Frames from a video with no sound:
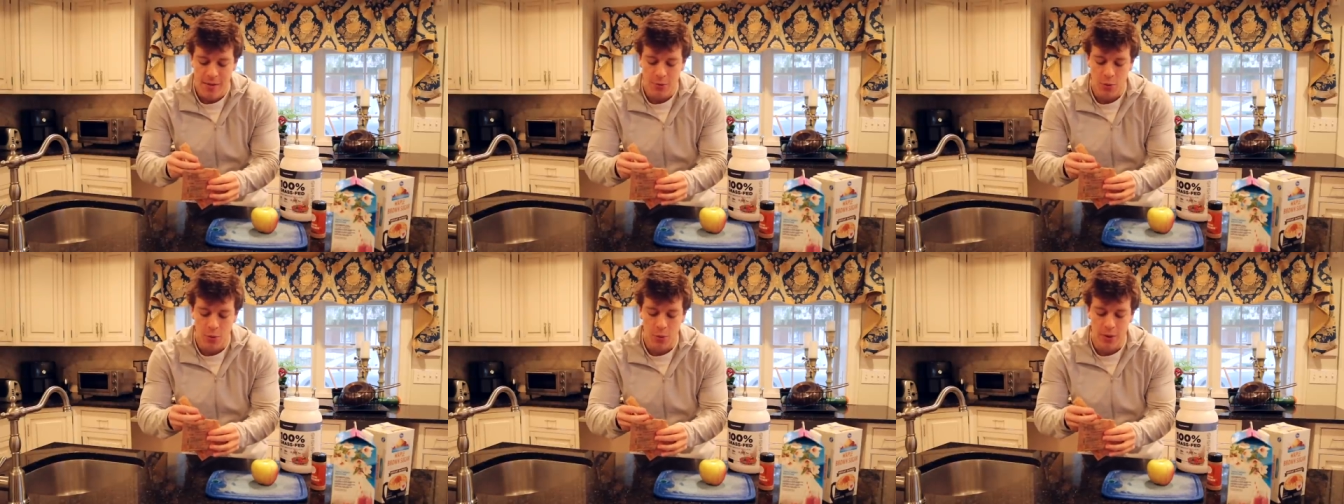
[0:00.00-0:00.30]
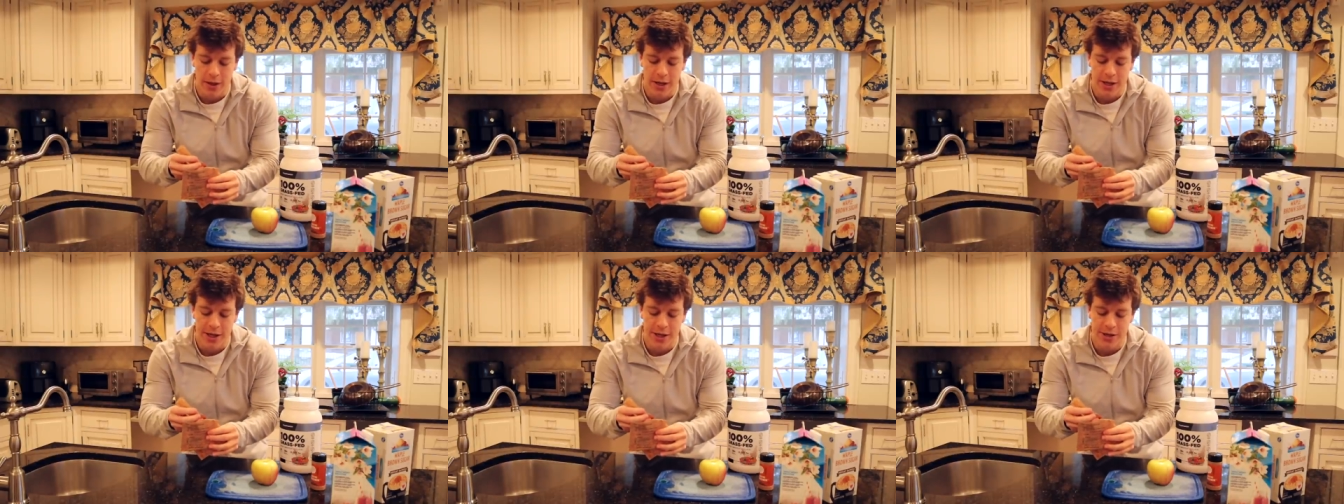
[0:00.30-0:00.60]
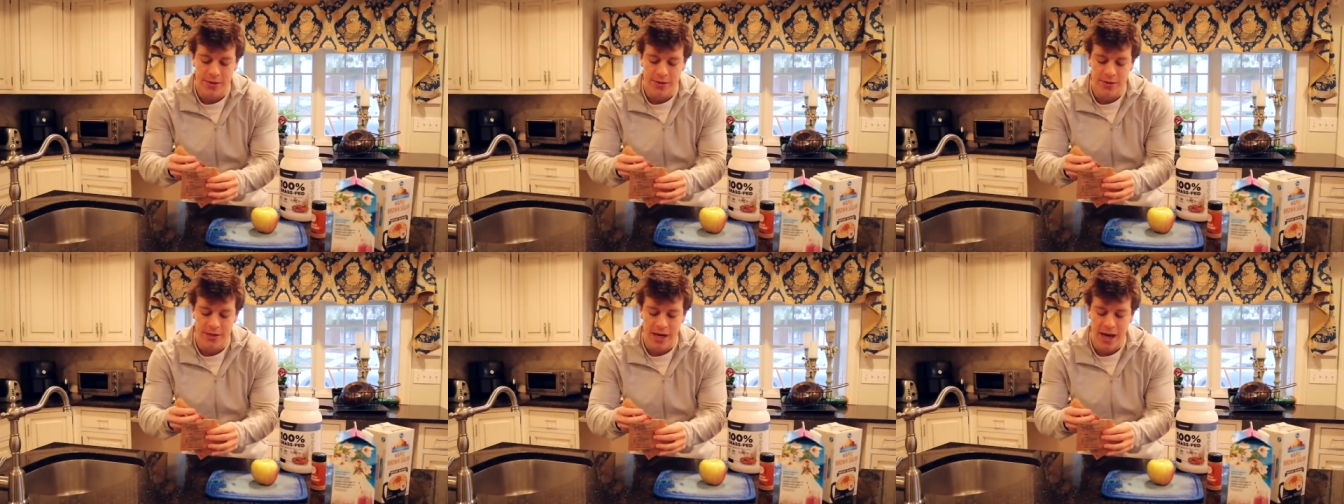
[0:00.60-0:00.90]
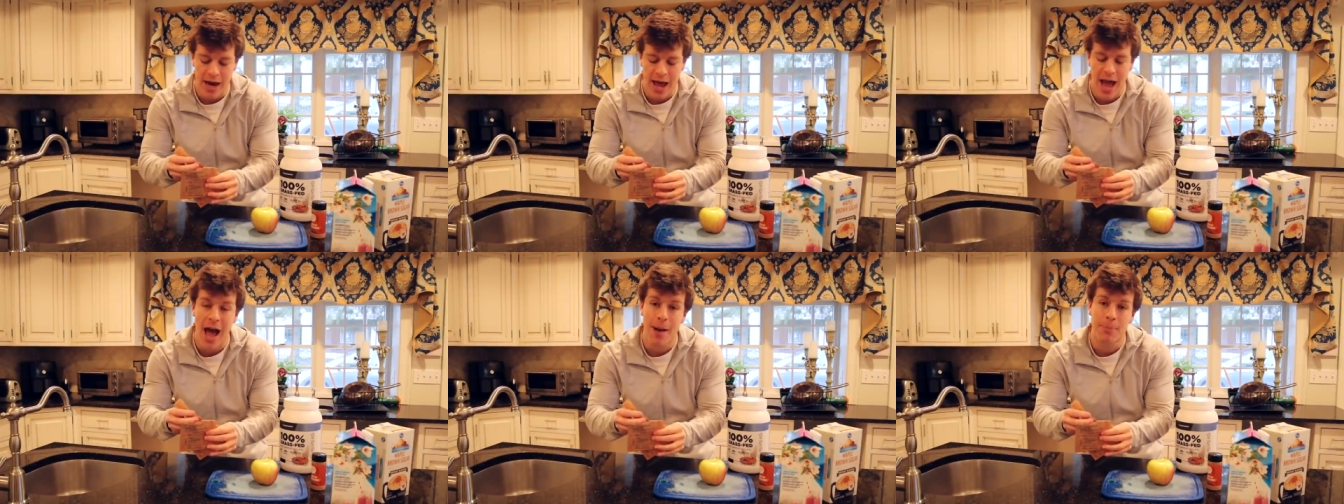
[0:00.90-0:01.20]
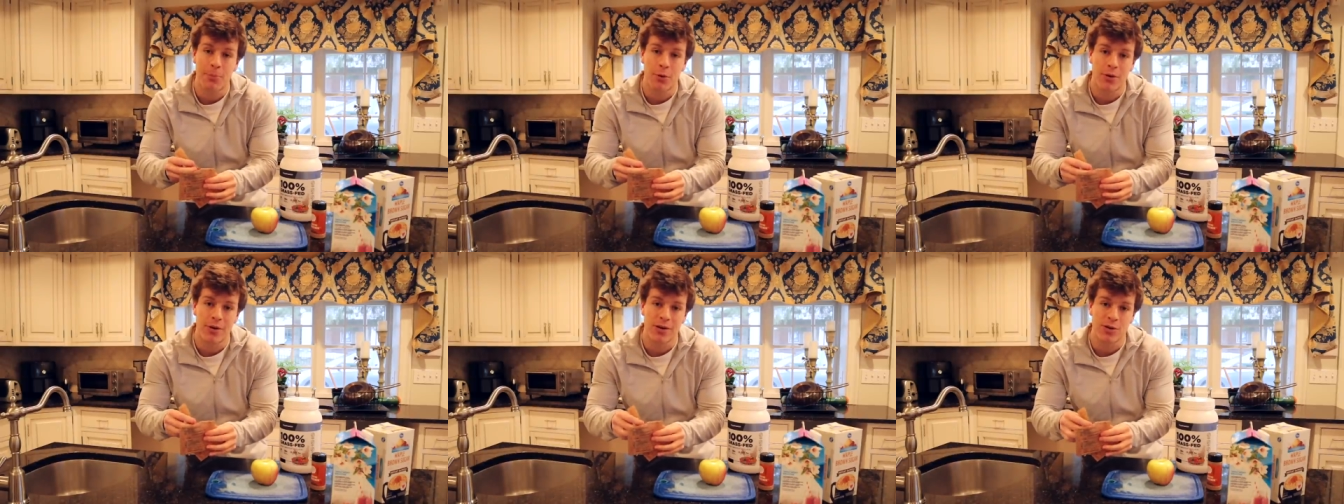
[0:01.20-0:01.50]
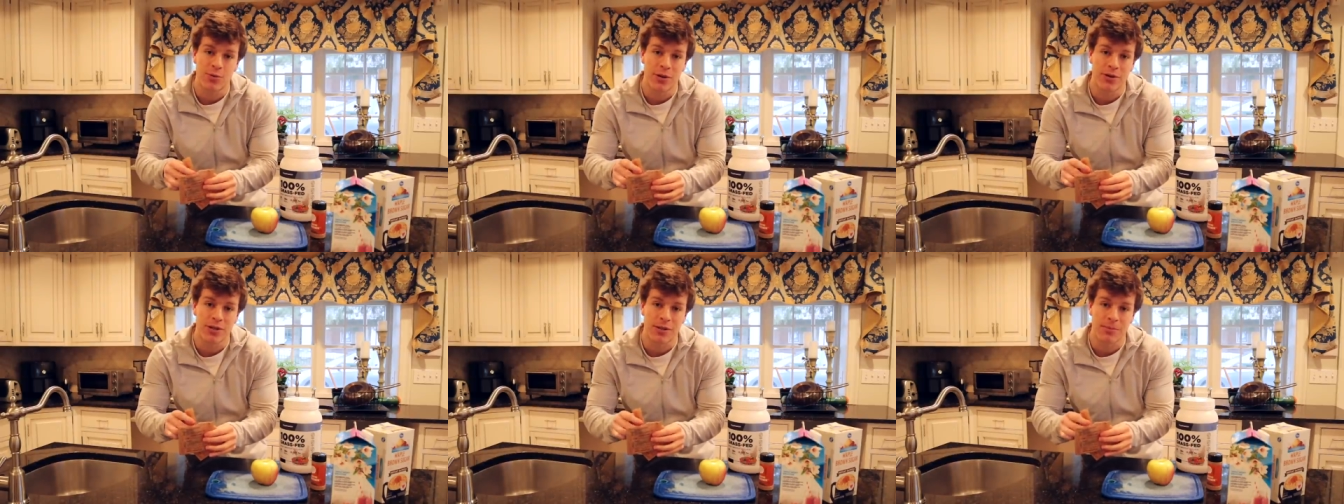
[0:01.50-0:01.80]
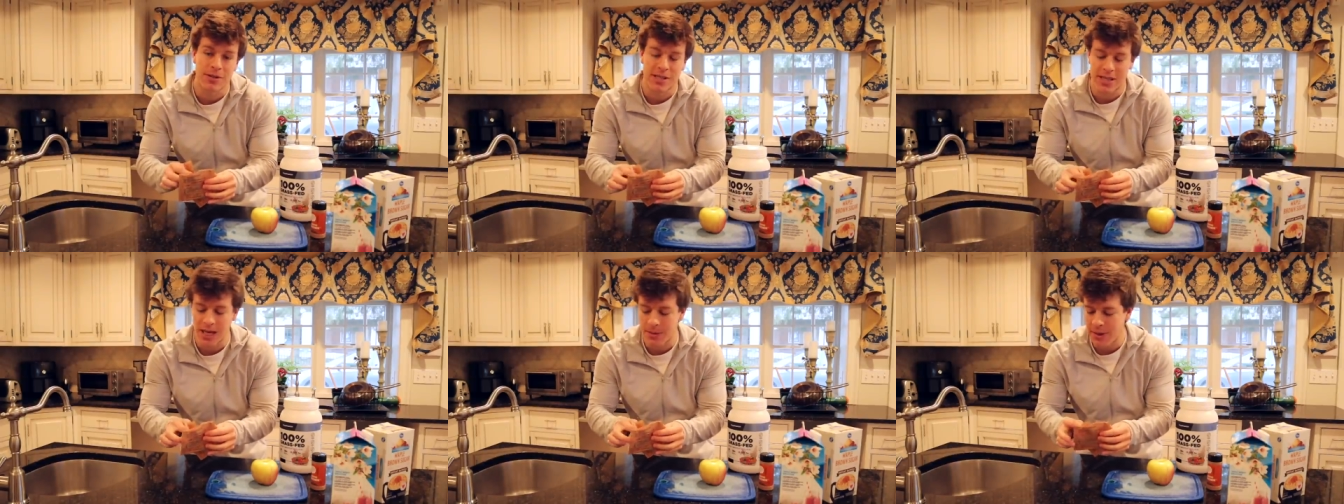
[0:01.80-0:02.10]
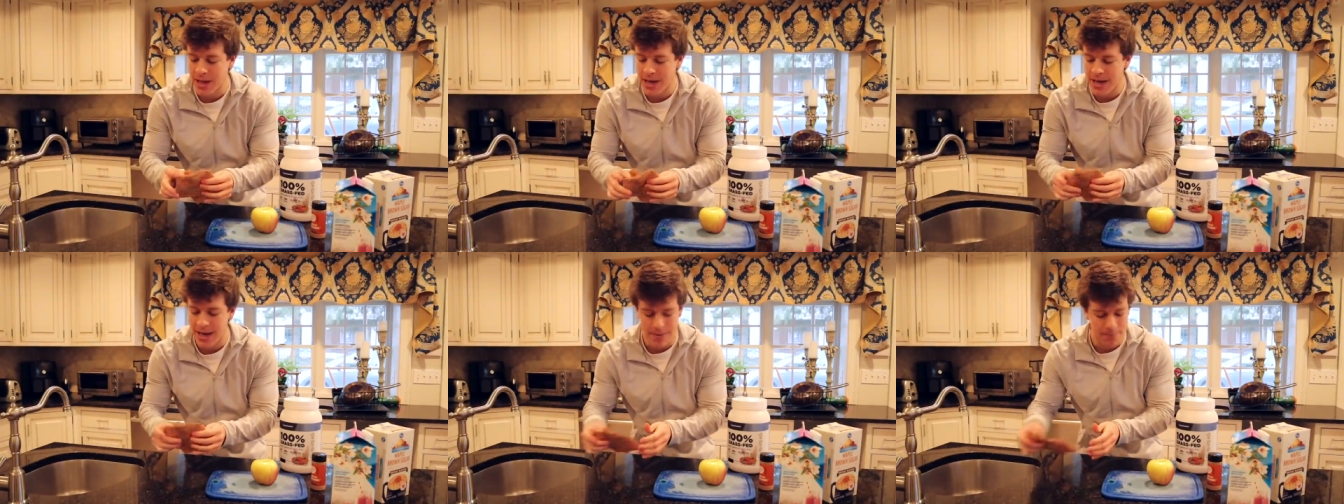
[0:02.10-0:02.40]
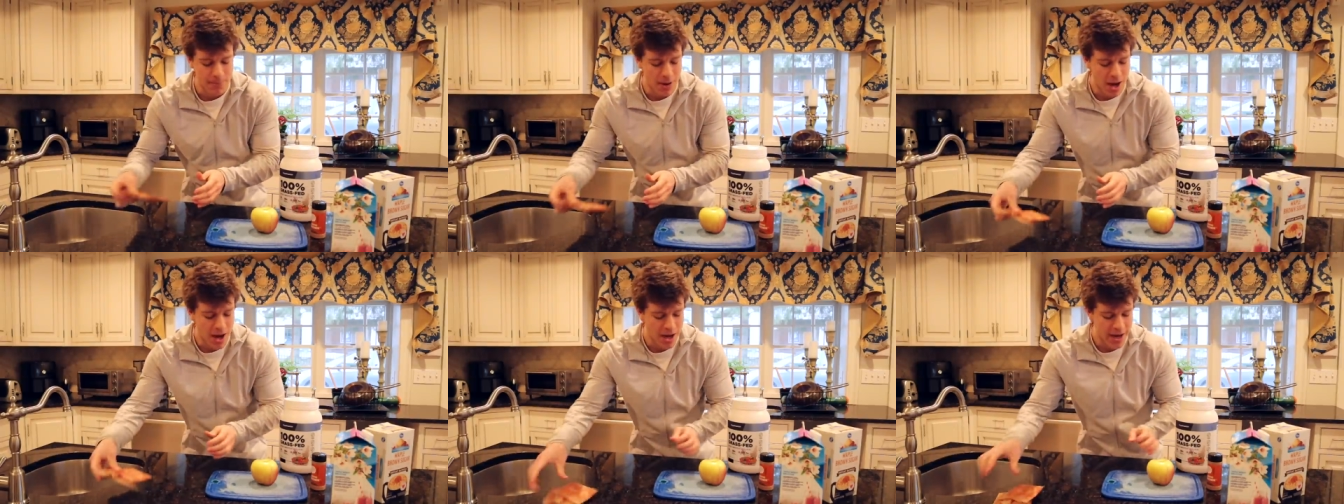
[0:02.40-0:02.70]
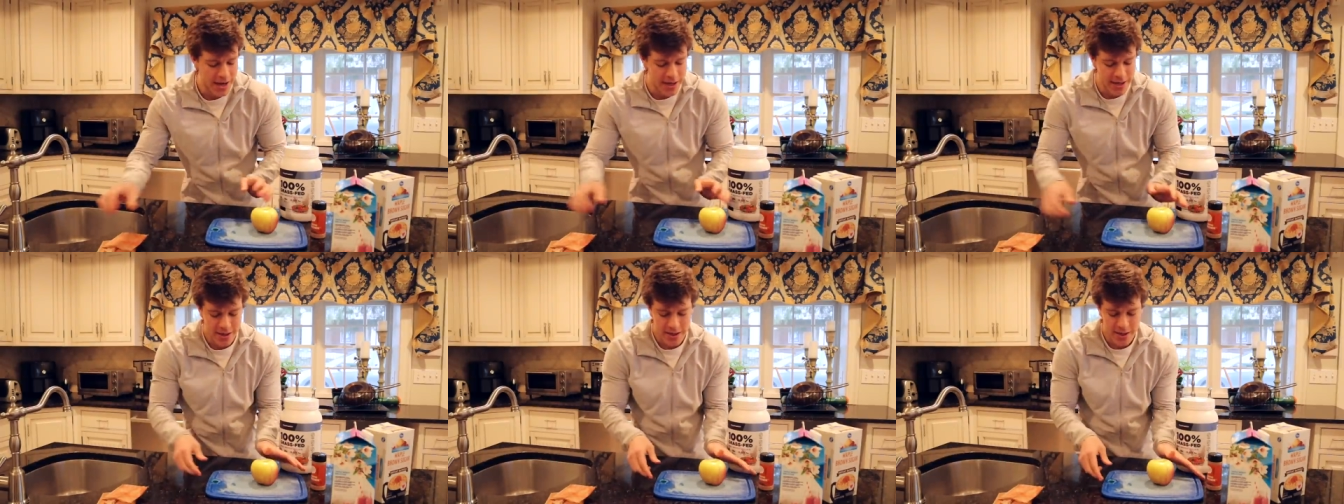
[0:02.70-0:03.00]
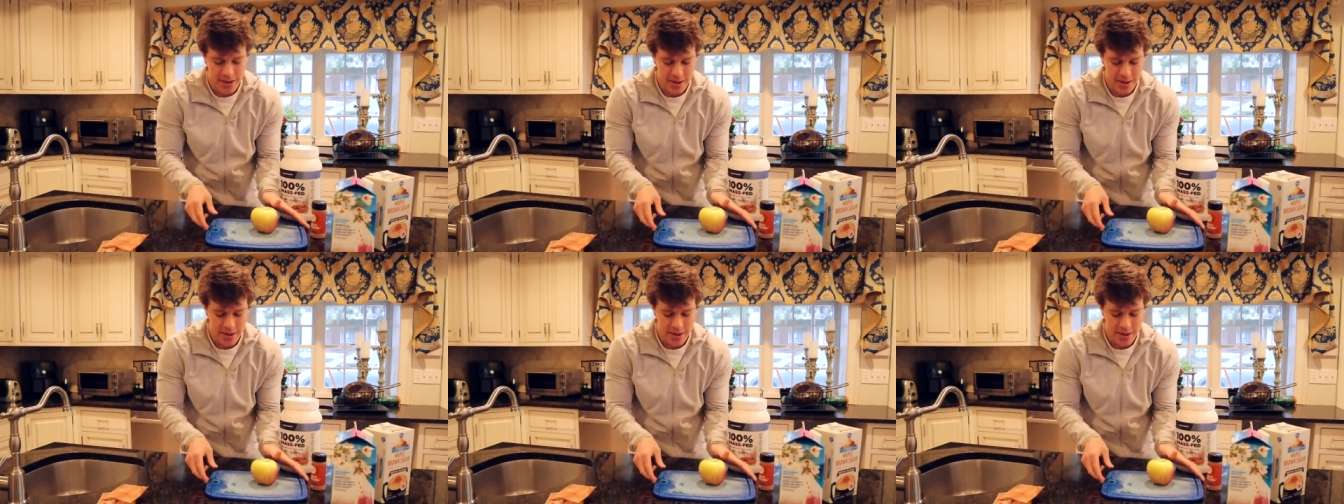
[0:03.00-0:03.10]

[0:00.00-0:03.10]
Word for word: We're gonna use an apple as well as some cinnamon in mine.